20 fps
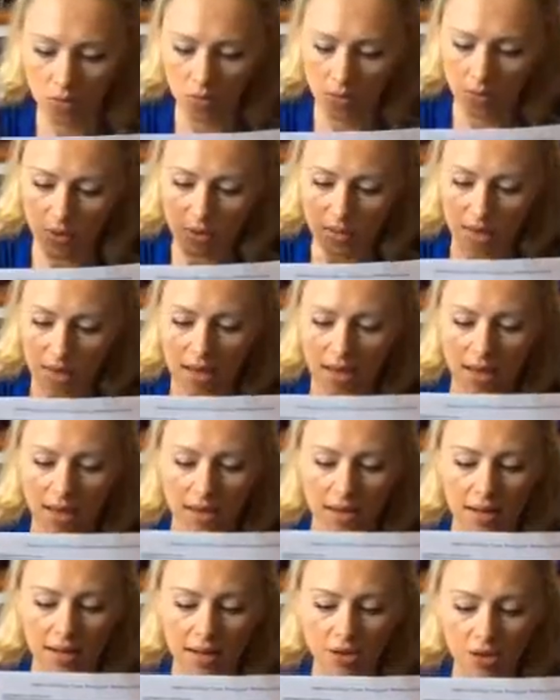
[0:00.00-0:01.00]
we
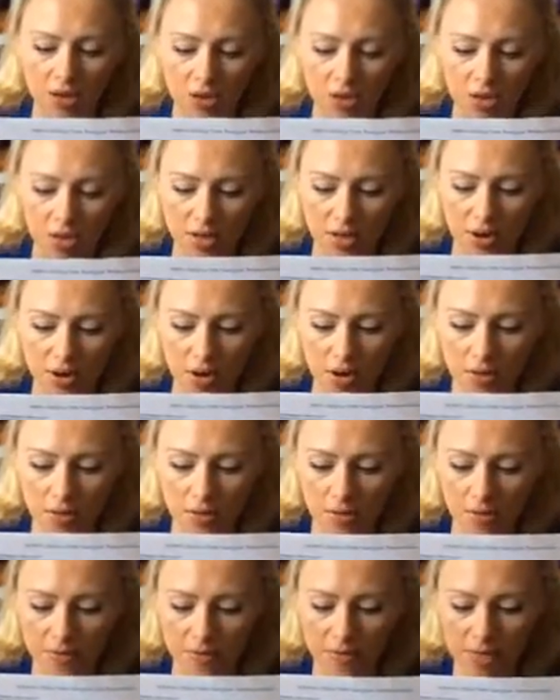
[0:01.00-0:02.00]
had initially
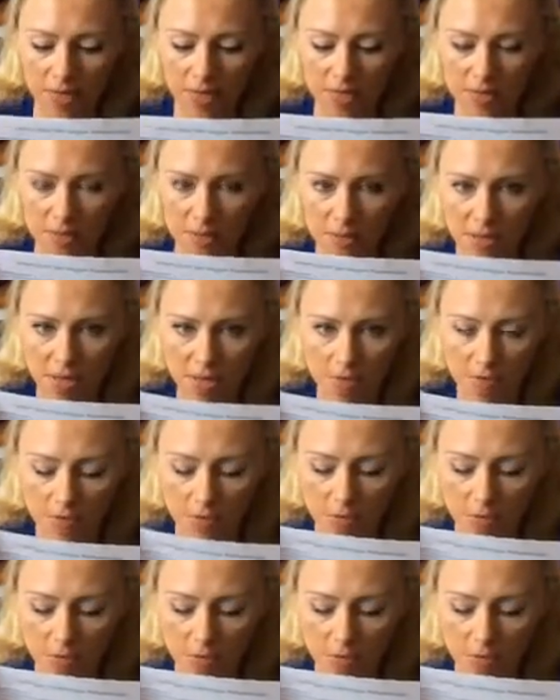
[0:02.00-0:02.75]
all of these being